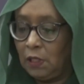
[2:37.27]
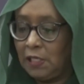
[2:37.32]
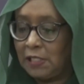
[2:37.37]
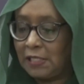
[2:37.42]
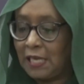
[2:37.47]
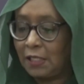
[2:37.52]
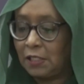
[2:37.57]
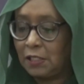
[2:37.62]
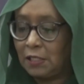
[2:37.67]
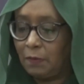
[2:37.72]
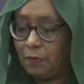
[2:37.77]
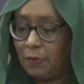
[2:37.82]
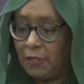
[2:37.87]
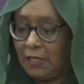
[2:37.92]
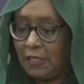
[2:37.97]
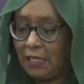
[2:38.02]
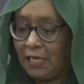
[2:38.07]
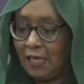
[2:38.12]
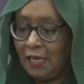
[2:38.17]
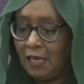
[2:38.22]
It should
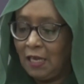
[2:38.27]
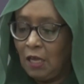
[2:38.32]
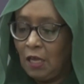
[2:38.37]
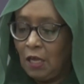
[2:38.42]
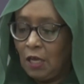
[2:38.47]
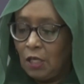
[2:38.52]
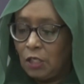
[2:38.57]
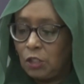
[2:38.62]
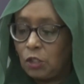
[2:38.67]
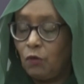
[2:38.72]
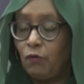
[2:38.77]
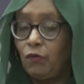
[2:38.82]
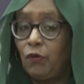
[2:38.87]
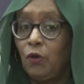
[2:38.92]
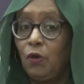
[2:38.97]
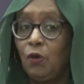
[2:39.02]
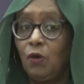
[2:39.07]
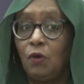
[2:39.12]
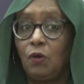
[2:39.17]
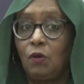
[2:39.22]
be
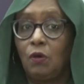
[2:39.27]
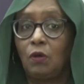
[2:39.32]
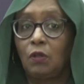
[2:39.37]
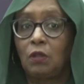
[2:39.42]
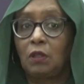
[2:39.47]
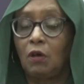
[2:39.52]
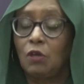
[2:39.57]
recalled that